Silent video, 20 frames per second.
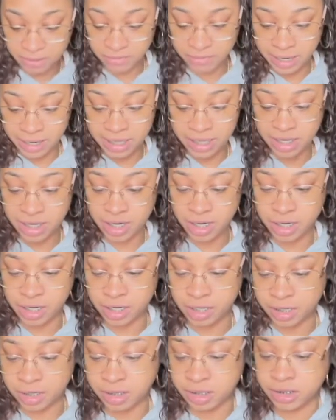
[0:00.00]
right
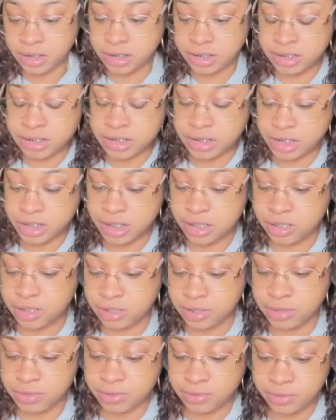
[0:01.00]
here
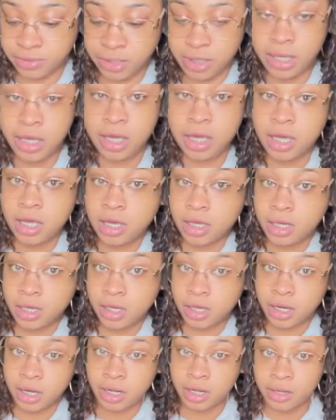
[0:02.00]
until, you
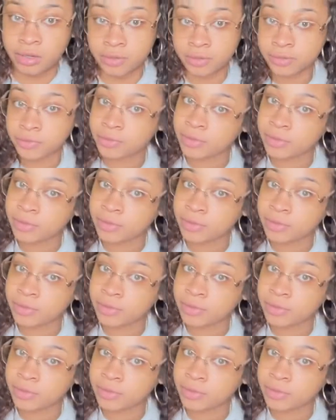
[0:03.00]
know,